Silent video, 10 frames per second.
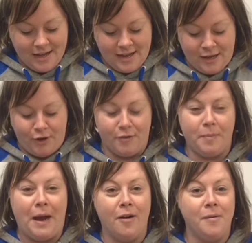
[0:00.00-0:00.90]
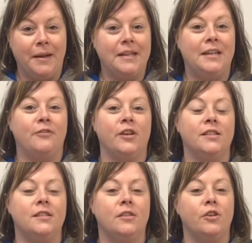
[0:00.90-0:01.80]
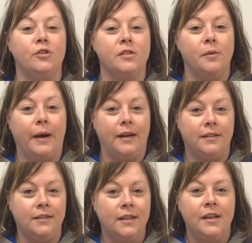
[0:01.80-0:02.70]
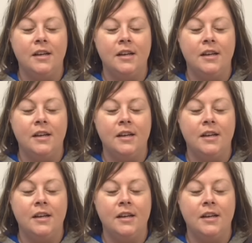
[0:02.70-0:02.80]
you have the power to make a difference, so use it well.